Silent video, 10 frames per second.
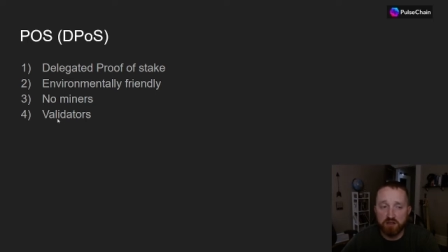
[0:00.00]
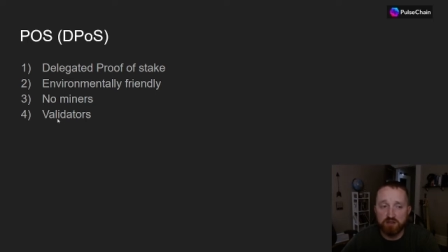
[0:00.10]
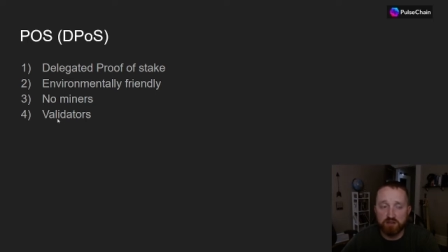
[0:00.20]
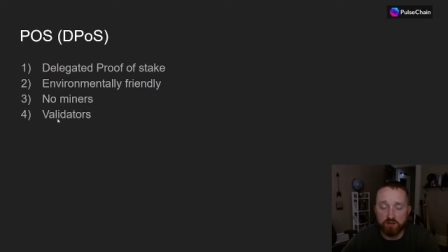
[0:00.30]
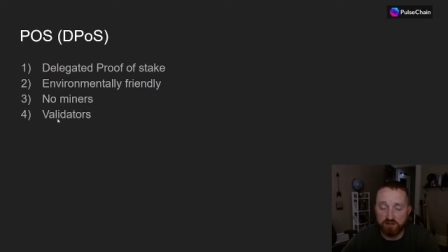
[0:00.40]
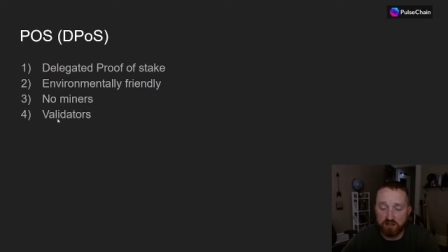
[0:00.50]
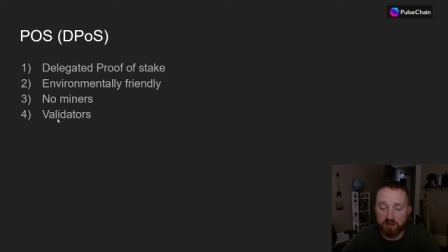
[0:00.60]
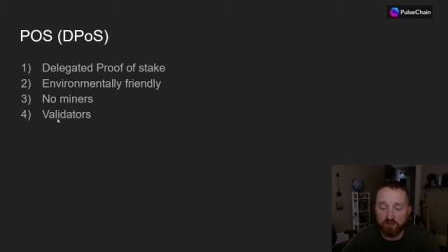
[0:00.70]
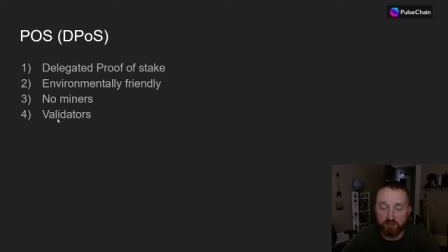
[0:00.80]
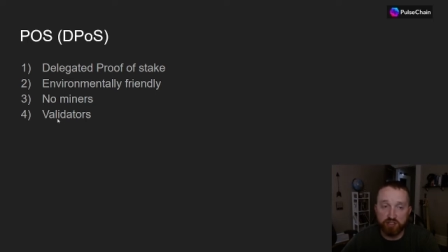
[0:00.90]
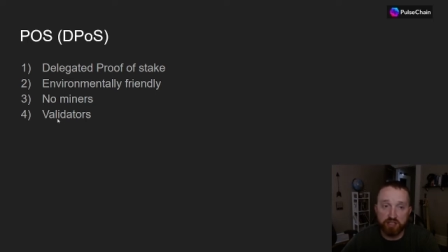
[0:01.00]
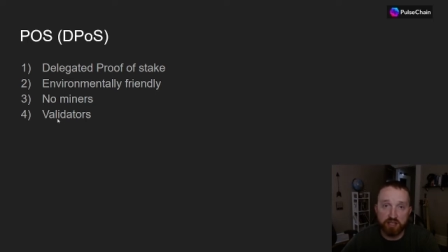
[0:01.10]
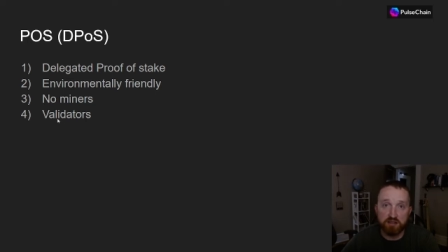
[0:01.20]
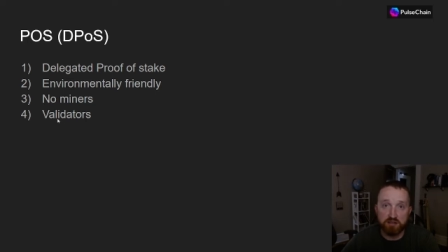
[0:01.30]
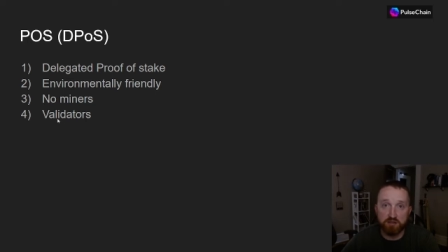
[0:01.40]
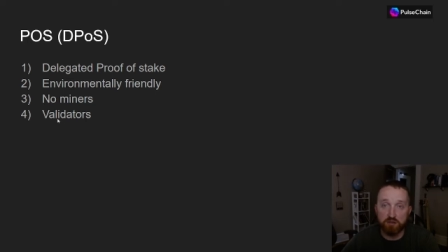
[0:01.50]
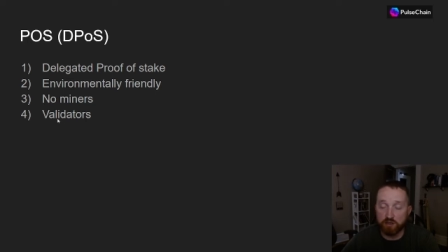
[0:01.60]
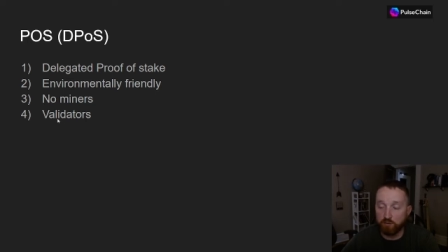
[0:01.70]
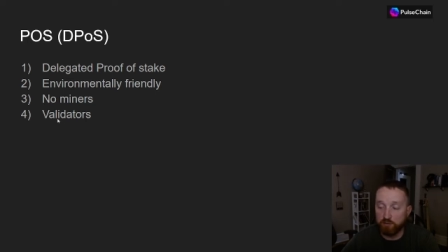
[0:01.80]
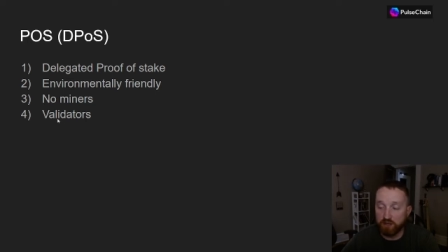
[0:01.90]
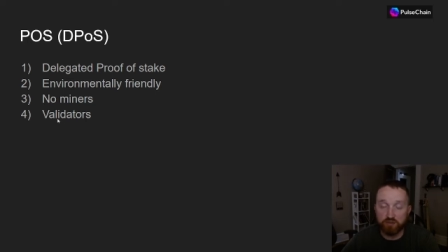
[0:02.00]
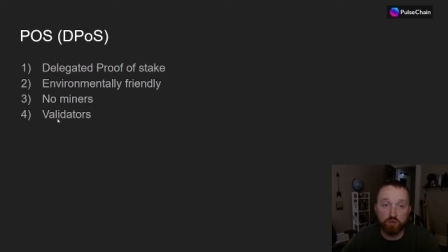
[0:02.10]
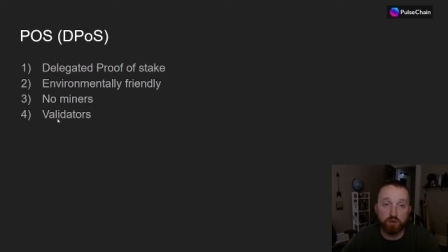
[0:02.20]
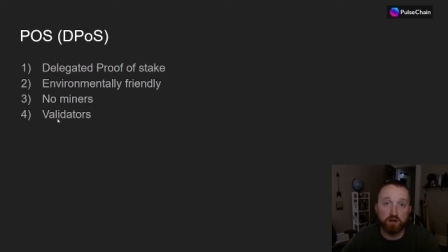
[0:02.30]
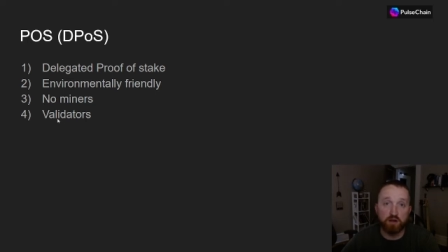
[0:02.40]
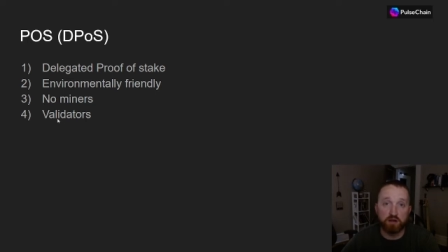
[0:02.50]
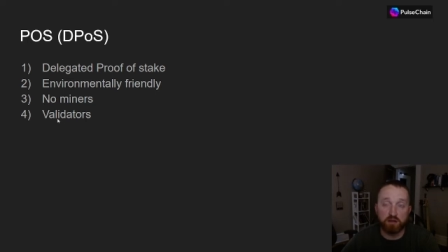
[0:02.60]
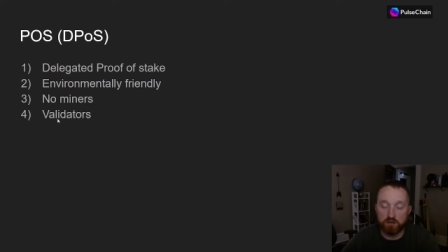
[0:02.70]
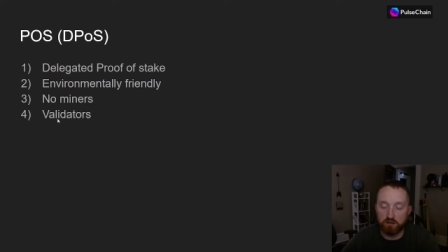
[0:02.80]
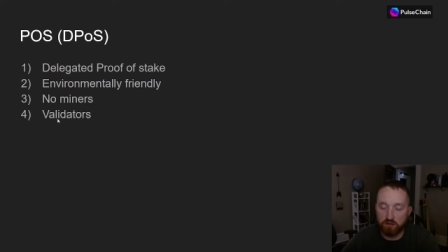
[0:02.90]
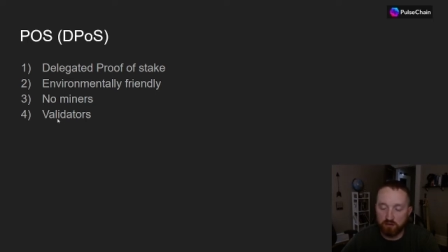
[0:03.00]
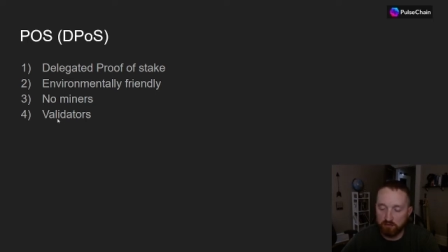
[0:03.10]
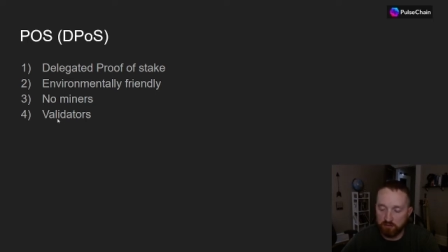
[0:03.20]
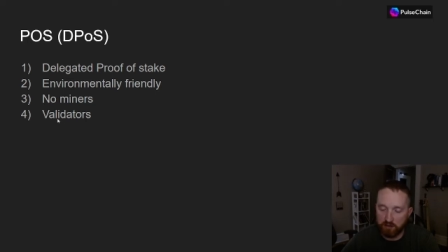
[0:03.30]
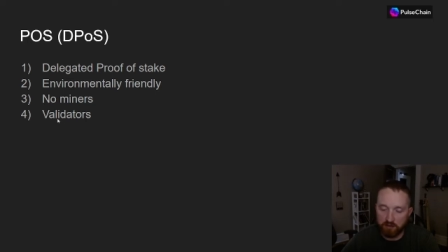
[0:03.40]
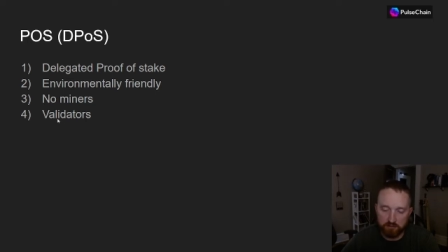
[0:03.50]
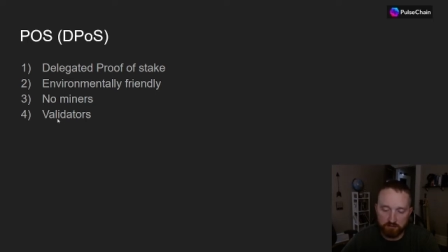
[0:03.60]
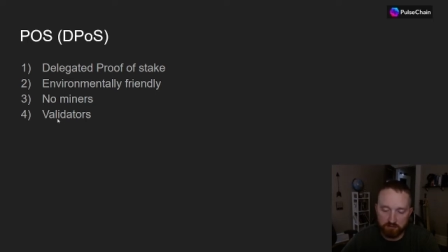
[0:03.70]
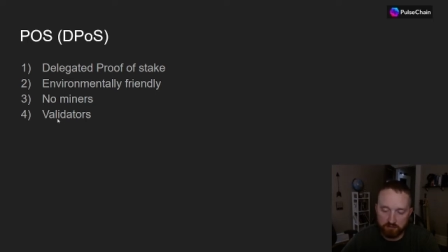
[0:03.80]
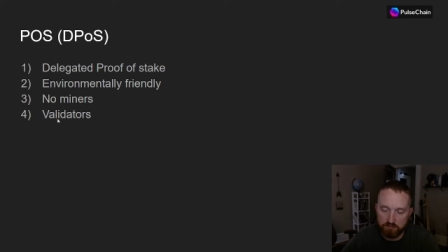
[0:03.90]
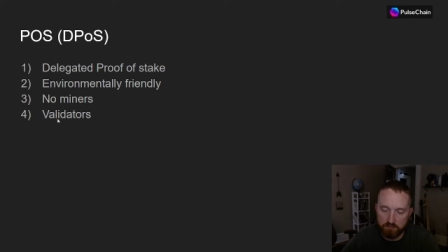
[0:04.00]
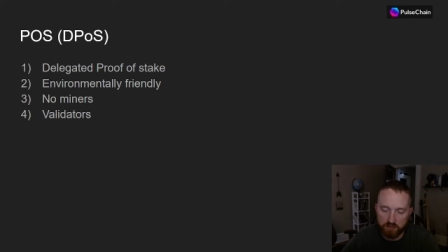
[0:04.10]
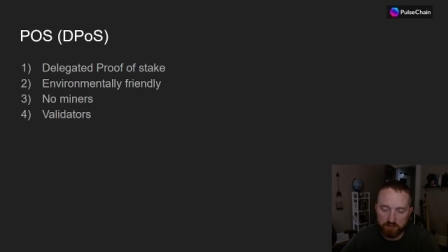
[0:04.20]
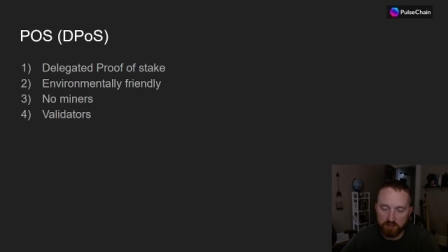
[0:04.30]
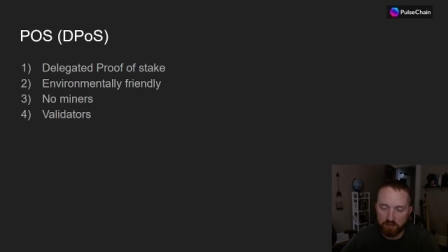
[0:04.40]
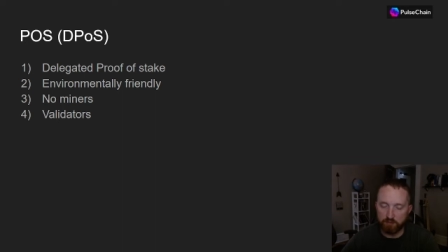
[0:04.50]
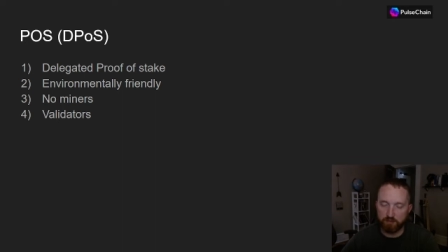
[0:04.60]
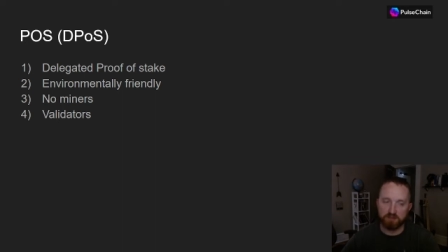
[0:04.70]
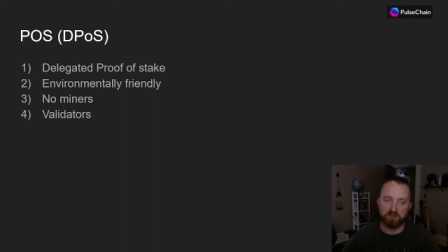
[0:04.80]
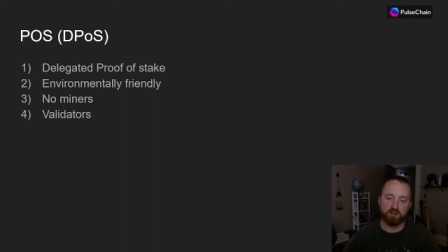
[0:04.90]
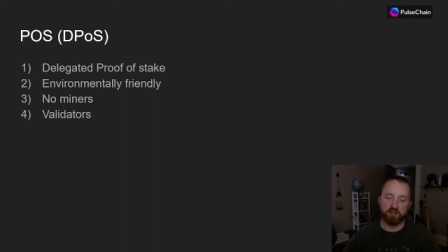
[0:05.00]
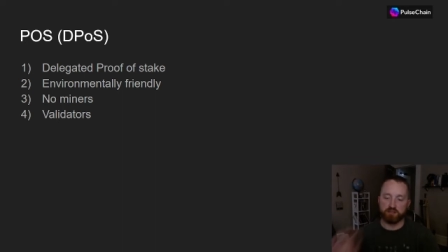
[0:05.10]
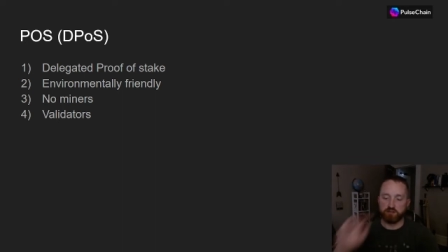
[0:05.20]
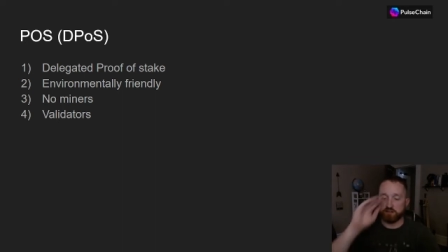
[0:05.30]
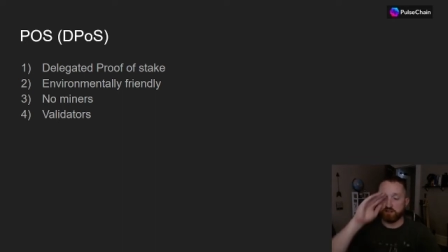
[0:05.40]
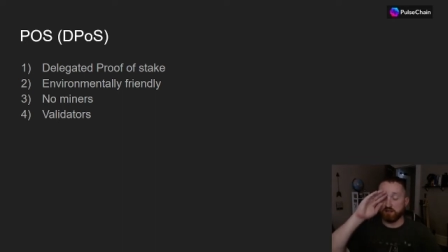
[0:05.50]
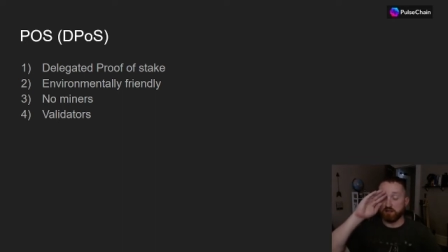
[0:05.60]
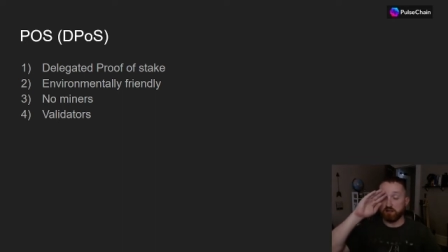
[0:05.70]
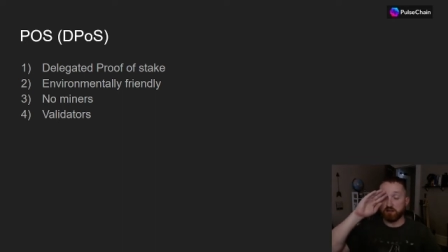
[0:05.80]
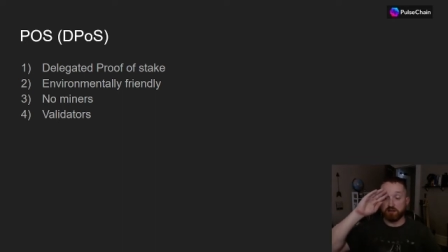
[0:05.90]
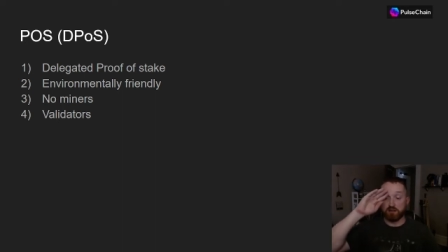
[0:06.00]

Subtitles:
So instead of machines doing a bunch of work and munching up a bunch of electricity, and then,